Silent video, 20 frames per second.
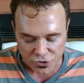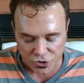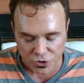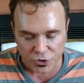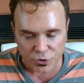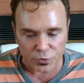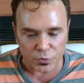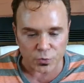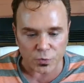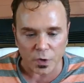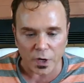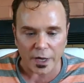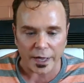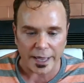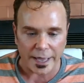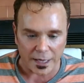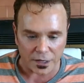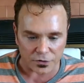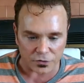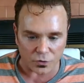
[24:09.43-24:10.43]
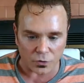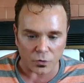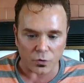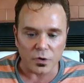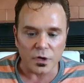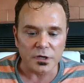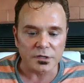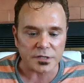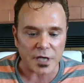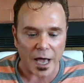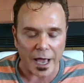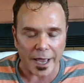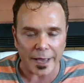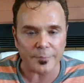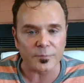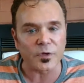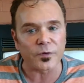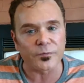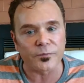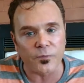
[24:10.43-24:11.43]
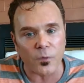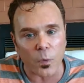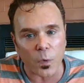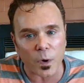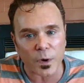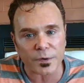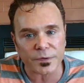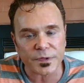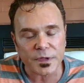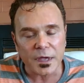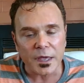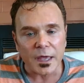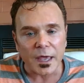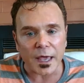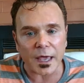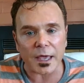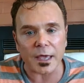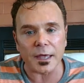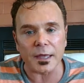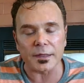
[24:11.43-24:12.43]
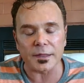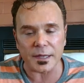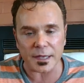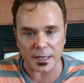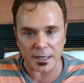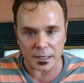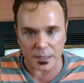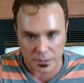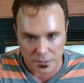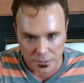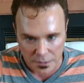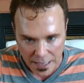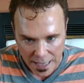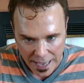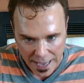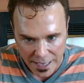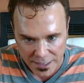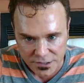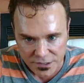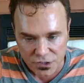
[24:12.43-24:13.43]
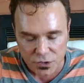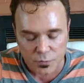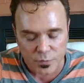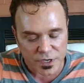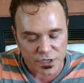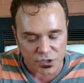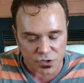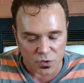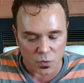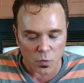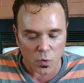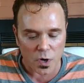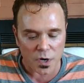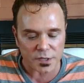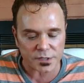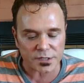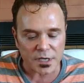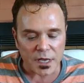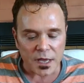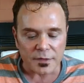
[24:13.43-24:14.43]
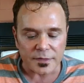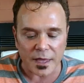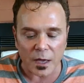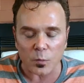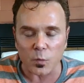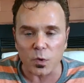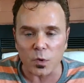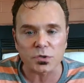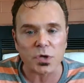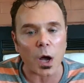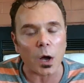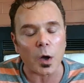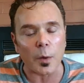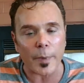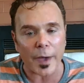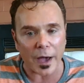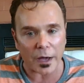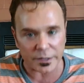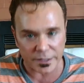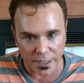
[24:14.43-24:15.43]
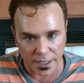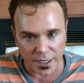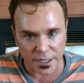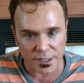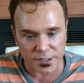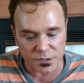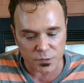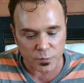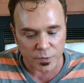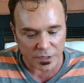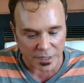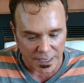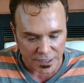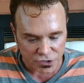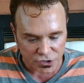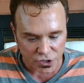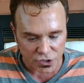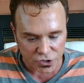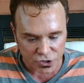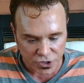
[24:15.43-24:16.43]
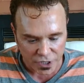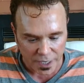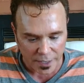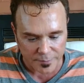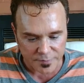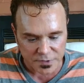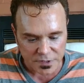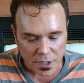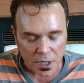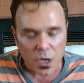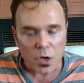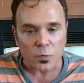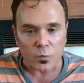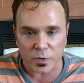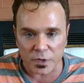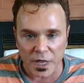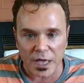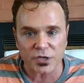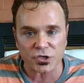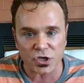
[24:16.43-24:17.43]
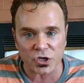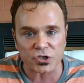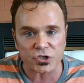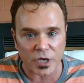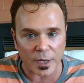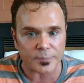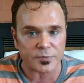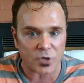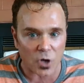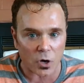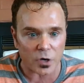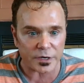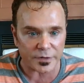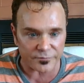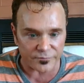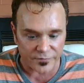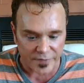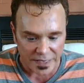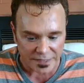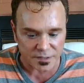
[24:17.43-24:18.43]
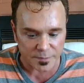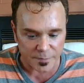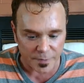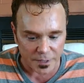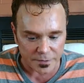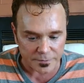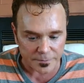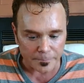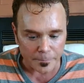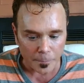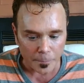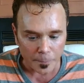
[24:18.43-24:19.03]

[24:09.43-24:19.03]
to handle time. The fourth and the last resource that we'll talk about is relationships. Relationships are an investment,